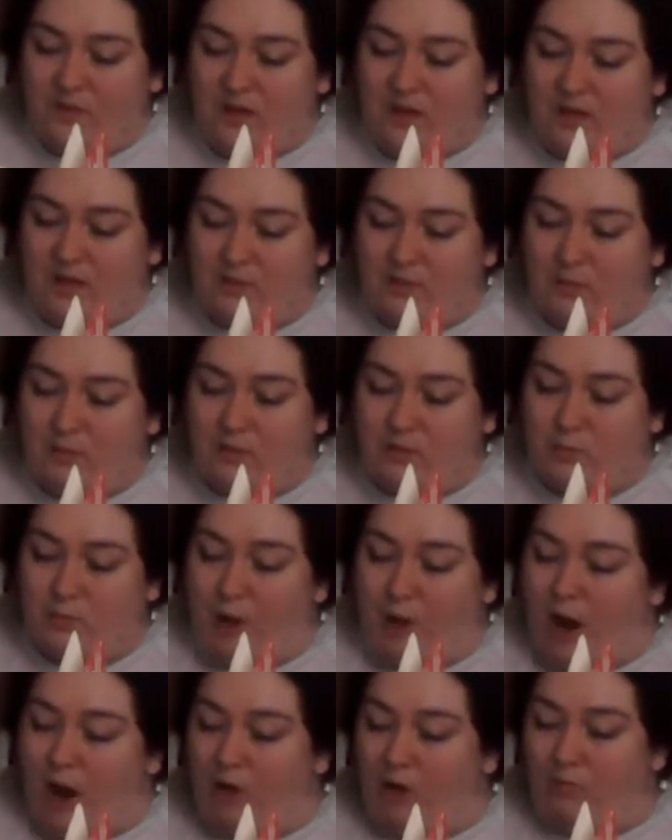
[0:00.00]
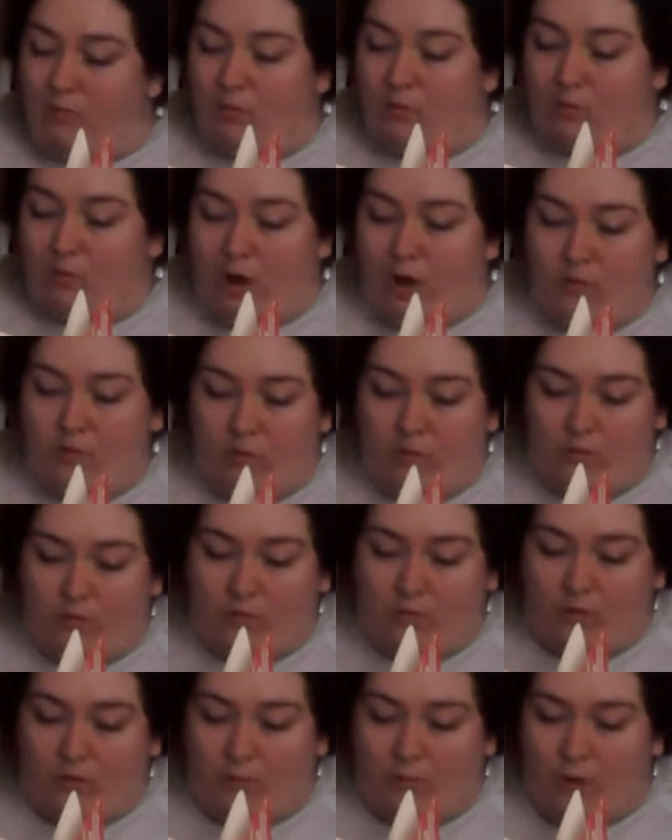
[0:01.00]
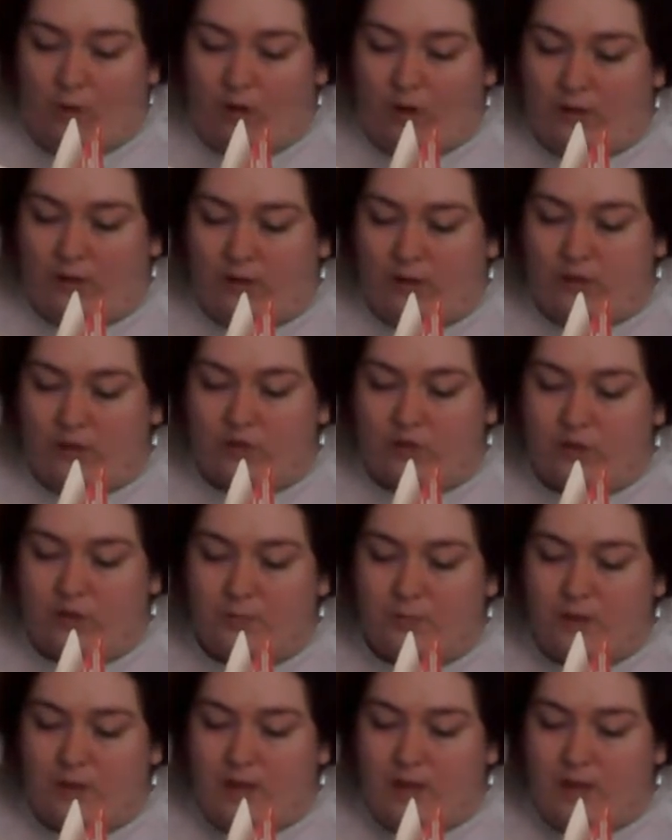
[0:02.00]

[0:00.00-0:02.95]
his most powerful rival for the party leadership,